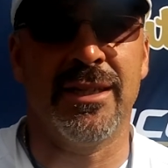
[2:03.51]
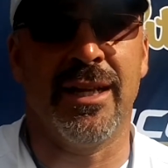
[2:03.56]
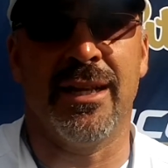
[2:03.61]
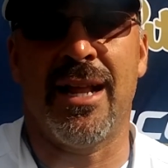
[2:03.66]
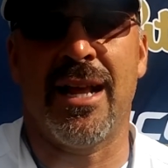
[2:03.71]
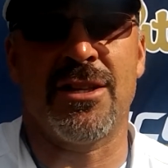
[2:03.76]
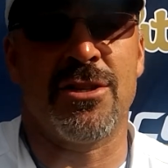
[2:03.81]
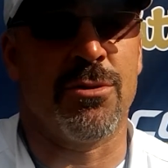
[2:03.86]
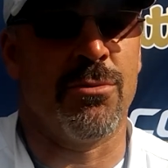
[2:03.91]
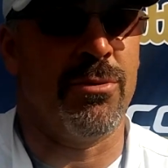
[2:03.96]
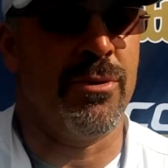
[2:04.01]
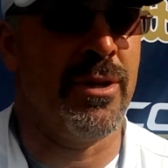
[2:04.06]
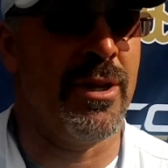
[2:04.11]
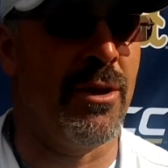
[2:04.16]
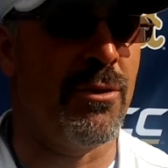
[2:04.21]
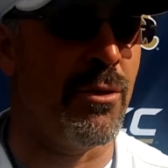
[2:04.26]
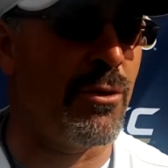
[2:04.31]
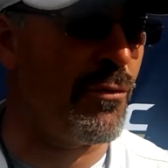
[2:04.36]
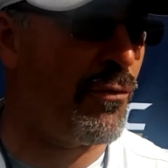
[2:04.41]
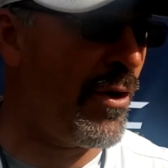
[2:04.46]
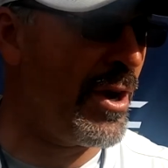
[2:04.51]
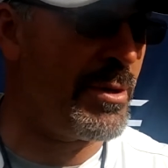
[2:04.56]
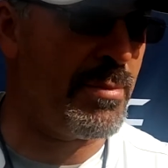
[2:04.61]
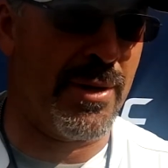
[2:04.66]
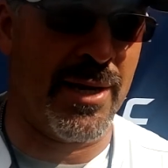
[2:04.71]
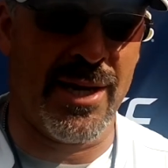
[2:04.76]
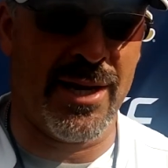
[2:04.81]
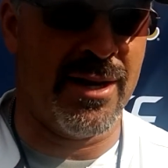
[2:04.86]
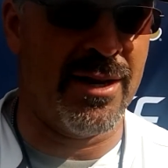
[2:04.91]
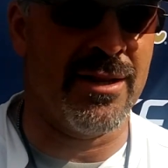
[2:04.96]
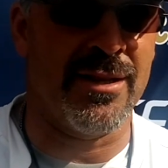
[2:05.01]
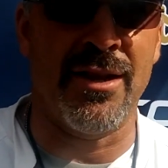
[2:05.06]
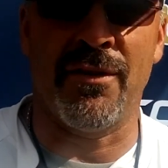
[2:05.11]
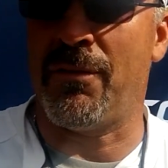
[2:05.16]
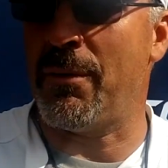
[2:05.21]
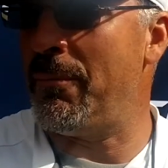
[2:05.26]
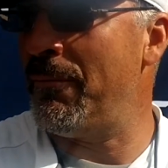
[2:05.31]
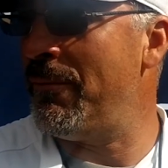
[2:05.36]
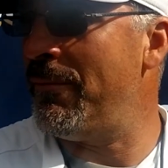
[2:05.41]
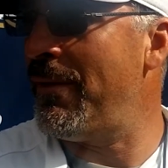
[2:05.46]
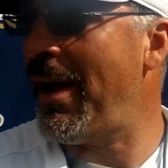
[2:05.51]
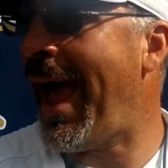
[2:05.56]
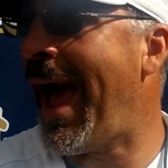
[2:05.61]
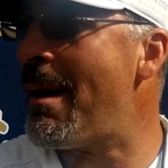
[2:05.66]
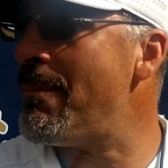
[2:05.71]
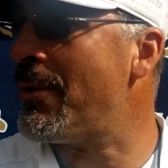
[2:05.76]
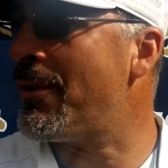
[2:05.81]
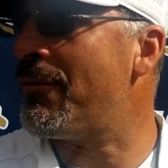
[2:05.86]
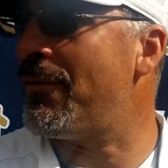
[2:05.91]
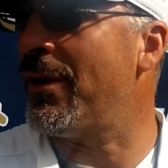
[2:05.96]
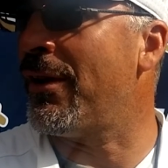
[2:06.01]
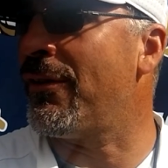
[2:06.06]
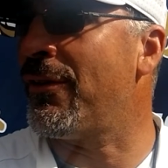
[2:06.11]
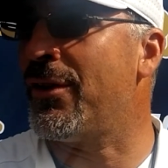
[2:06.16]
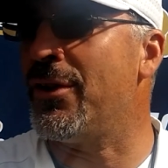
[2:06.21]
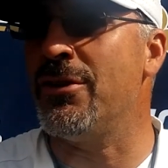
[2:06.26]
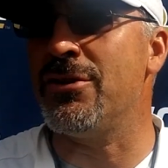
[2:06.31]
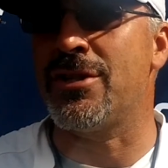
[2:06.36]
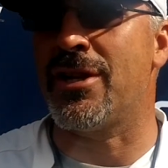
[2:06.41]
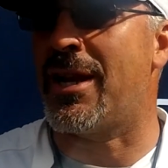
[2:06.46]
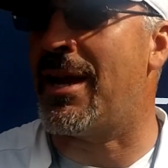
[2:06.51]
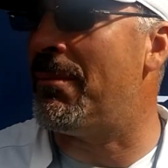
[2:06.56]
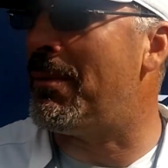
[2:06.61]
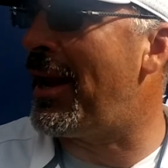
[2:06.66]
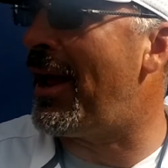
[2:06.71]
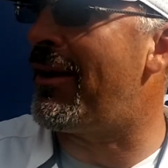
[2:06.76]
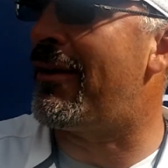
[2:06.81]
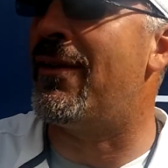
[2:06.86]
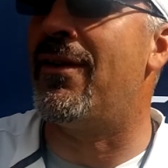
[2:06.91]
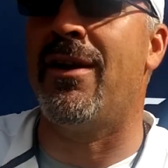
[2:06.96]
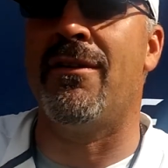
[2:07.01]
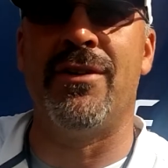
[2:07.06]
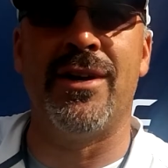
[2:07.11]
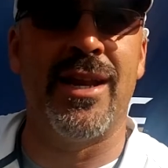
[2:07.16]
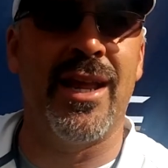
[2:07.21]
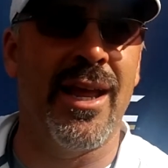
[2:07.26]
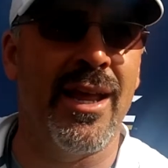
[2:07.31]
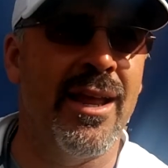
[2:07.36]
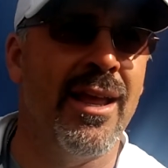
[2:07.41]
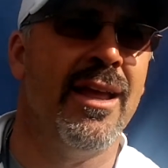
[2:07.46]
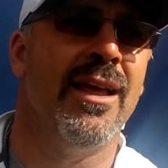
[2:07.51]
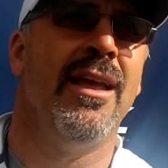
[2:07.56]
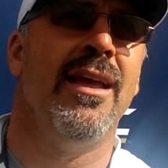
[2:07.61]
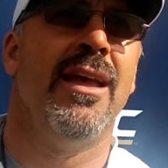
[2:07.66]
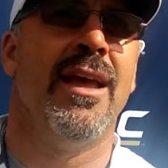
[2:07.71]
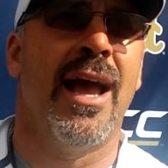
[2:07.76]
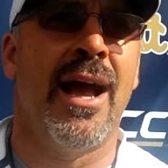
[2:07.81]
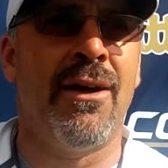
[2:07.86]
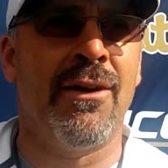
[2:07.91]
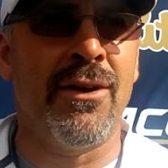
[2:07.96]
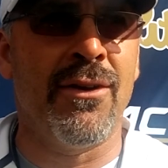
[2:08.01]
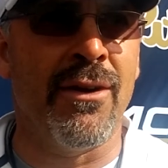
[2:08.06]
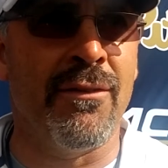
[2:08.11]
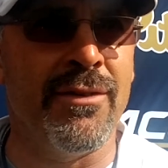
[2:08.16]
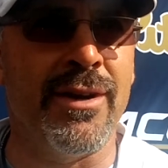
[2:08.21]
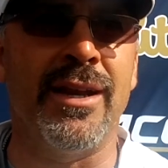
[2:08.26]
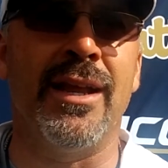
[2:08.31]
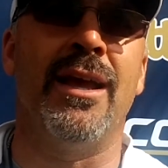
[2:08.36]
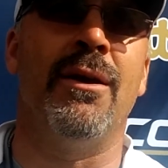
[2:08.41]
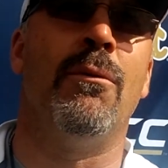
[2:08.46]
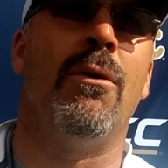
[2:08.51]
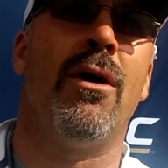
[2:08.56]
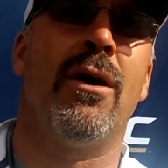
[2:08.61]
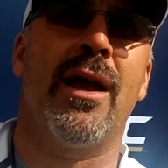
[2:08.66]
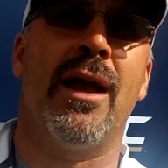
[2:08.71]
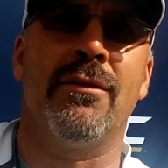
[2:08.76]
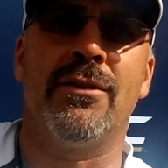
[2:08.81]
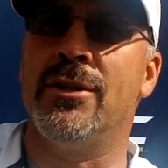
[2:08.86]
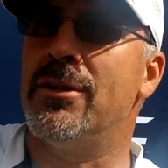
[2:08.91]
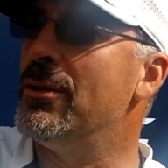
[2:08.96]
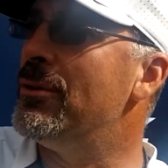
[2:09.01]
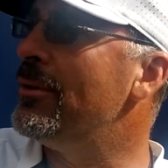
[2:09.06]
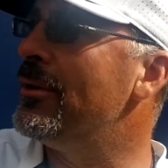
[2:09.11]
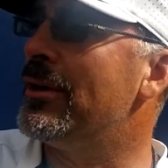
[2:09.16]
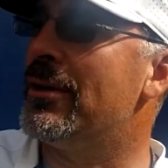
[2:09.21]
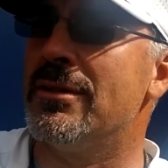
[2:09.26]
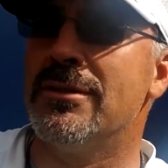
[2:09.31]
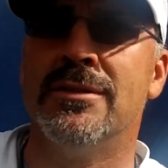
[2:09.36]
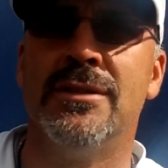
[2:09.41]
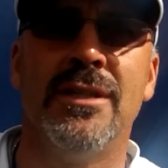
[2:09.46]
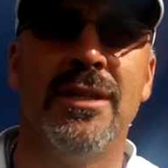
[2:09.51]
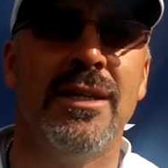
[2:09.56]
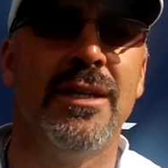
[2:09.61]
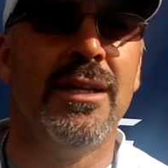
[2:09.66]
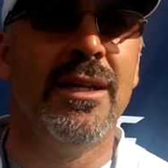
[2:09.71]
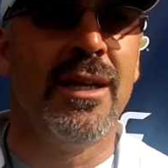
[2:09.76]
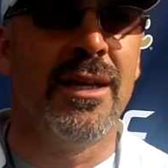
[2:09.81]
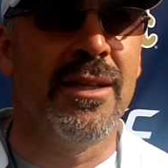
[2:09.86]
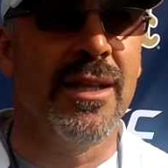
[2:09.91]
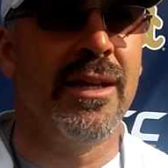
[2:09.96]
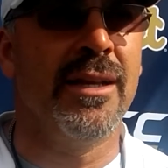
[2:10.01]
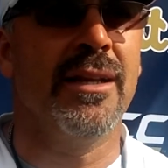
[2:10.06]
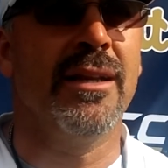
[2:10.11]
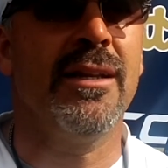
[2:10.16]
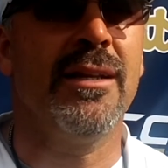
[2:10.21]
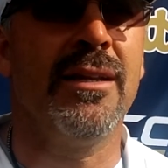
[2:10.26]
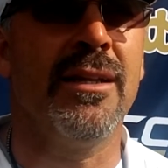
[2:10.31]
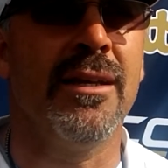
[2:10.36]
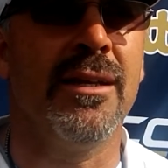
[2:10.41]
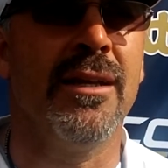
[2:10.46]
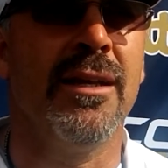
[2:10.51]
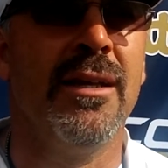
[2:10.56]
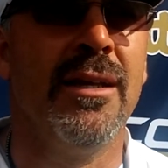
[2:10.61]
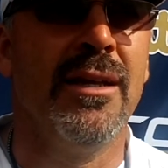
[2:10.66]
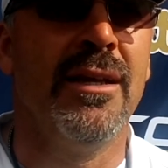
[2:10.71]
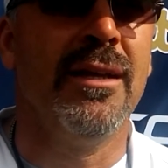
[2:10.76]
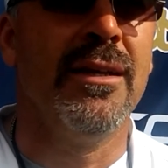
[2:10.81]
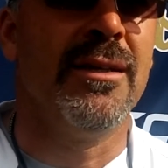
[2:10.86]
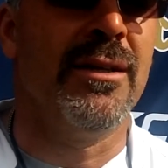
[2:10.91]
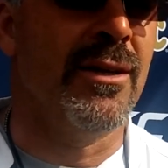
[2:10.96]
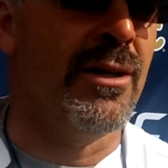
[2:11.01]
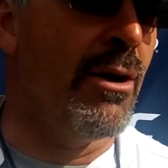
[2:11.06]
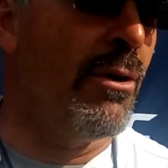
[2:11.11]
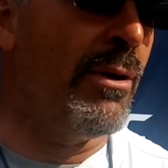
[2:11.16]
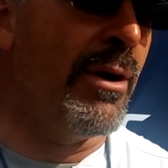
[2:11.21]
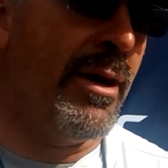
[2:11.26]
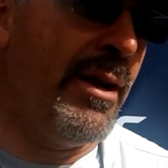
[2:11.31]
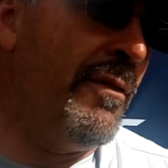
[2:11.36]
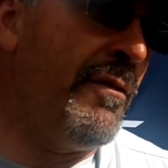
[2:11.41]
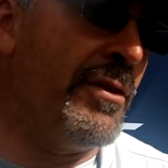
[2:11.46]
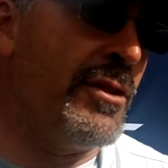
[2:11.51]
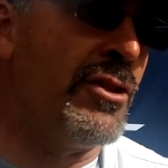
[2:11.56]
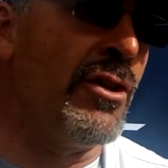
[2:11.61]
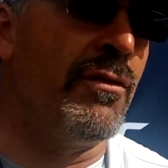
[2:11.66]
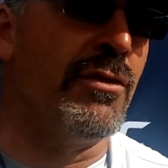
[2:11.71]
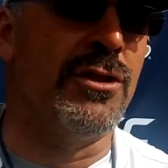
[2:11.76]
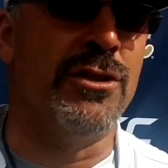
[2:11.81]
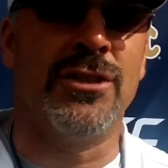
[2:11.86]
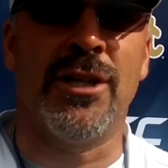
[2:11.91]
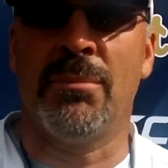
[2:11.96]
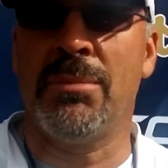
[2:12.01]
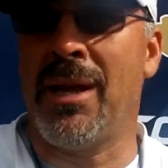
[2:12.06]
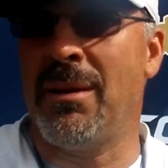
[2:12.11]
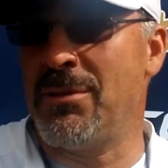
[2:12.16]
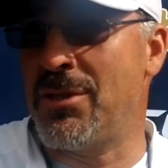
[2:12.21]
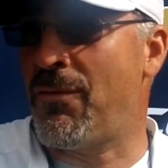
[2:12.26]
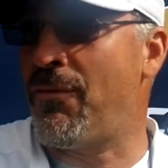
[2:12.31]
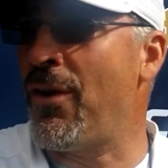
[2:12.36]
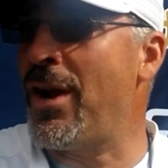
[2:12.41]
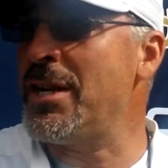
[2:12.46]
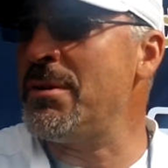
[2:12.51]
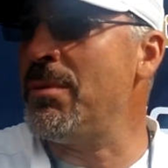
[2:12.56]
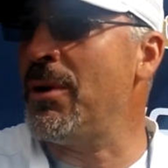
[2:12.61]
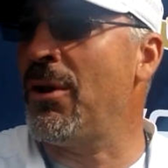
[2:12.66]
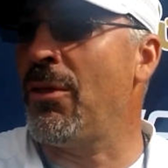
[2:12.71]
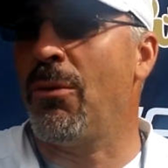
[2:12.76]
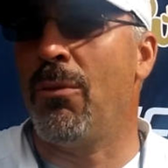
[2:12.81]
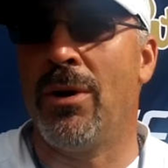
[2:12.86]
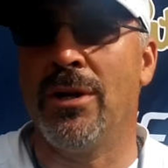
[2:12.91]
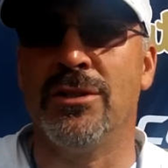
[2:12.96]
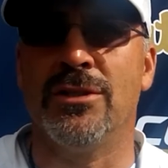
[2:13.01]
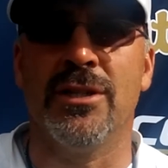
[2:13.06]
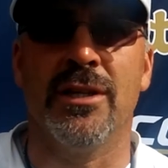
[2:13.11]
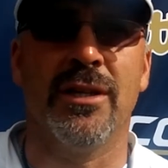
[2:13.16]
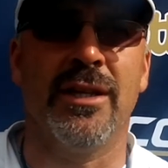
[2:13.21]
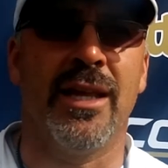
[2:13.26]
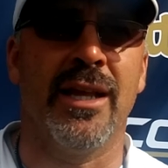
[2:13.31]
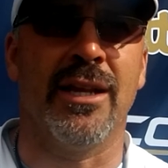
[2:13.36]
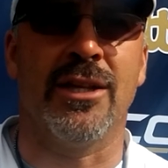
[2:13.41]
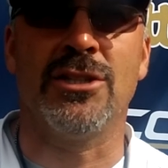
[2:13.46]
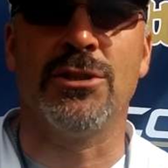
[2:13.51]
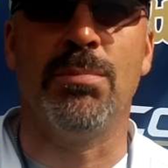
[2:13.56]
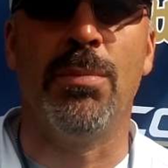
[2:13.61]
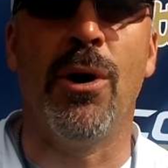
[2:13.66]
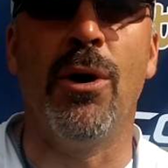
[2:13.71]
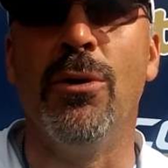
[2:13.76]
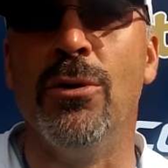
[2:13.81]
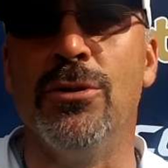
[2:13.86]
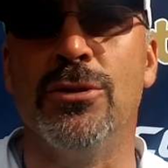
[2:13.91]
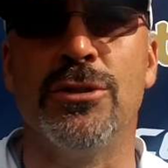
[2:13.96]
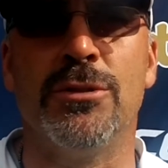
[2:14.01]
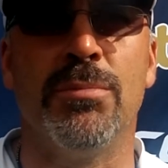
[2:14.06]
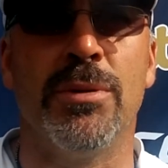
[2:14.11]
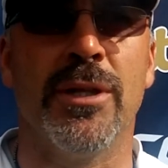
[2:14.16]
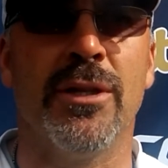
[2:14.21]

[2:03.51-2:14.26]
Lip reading: And again, that's, those freshmen get in a different atmosphere, and they're used to coming out here every day. Out here every day, walk out the door, and then to go in a different surface. Sometimes the freshmen are the ones that get exposed.